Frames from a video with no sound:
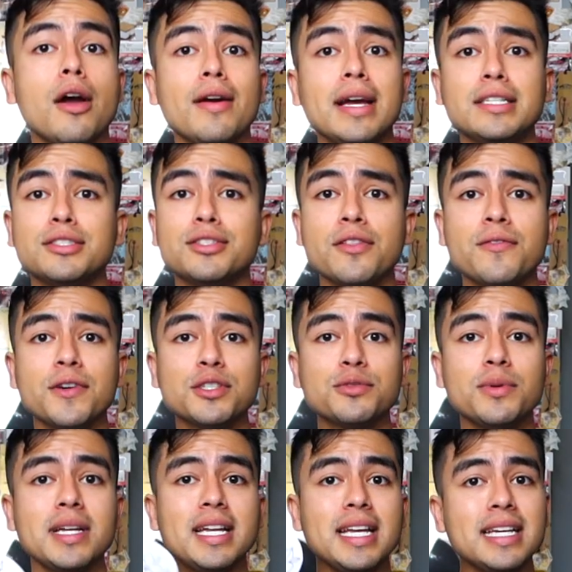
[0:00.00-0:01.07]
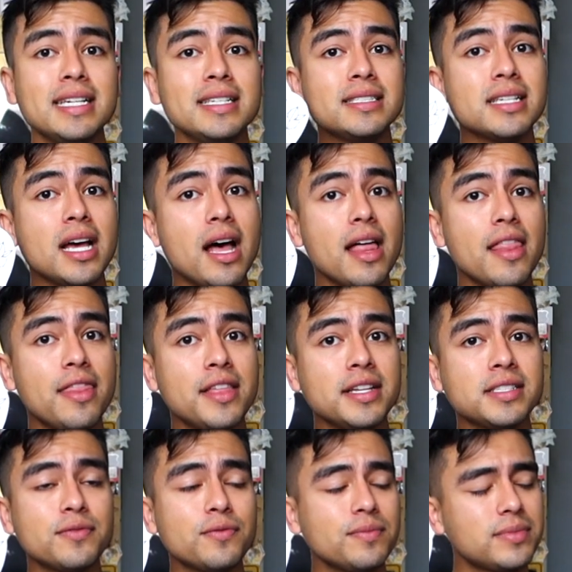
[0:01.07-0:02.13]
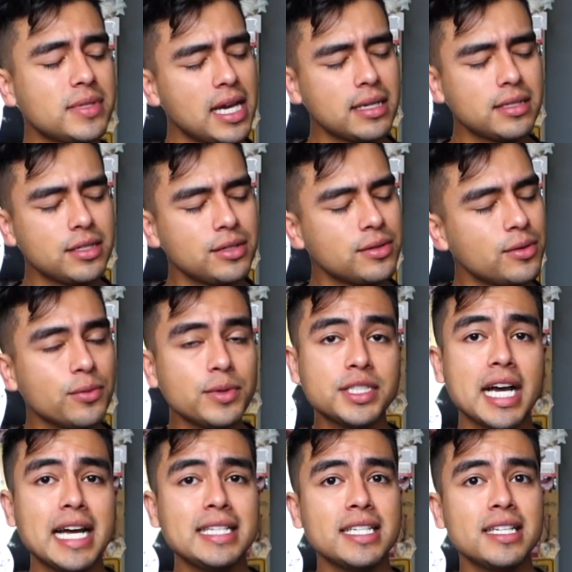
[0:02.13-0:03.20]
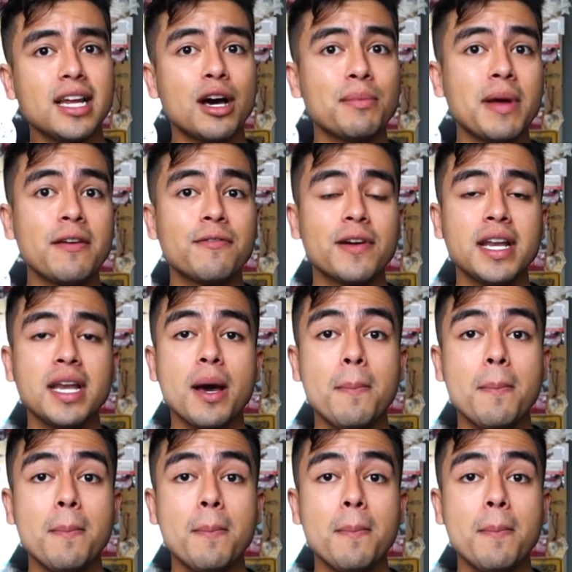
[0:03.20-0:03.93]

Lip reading: All right, so the first one is this tattoo, which I did on my friend